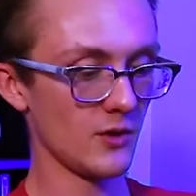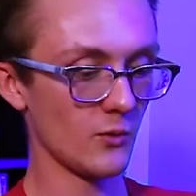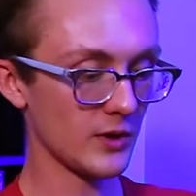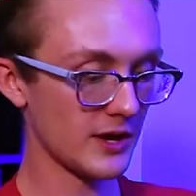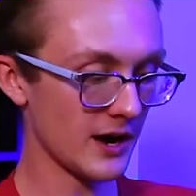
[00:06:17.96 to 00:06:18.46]

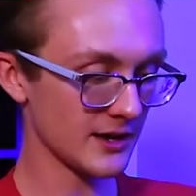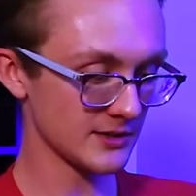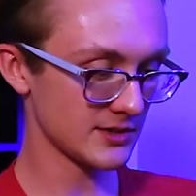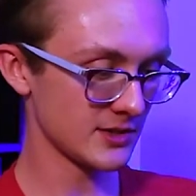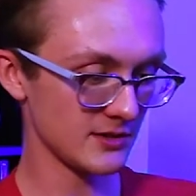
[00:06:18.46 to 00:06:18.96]
We
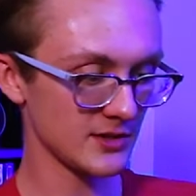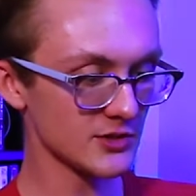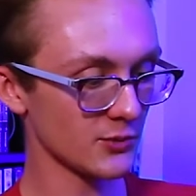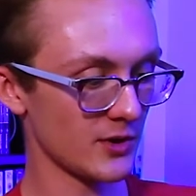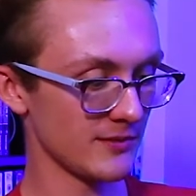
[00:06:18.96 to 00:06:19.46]
got this
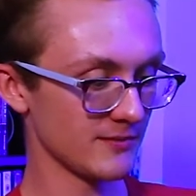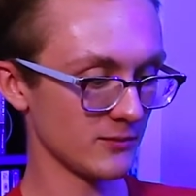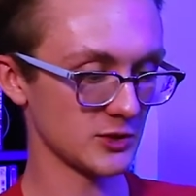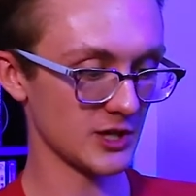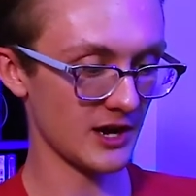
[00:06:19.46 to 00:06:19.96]
one,
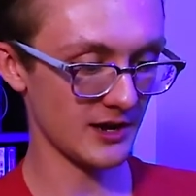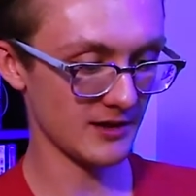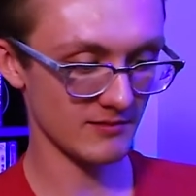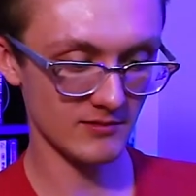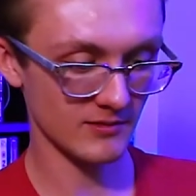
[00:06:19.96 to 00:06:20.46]
which I
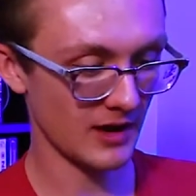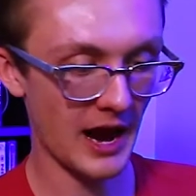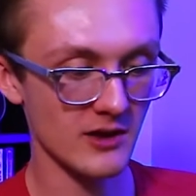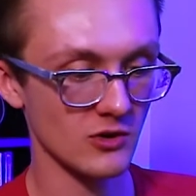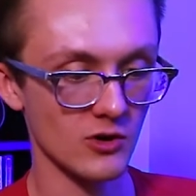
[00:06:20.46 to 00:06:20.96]

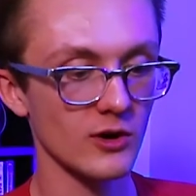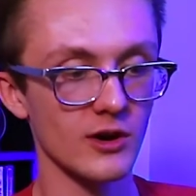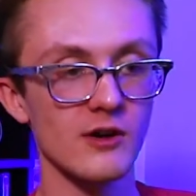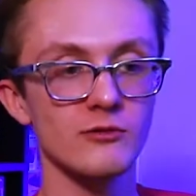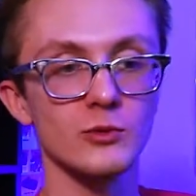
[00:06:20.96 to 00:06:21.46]
hadn't heard
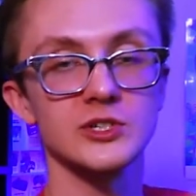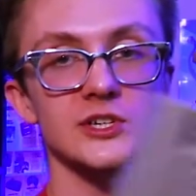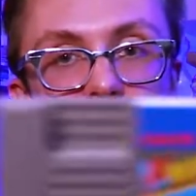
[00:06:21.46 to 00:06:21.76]
of, which is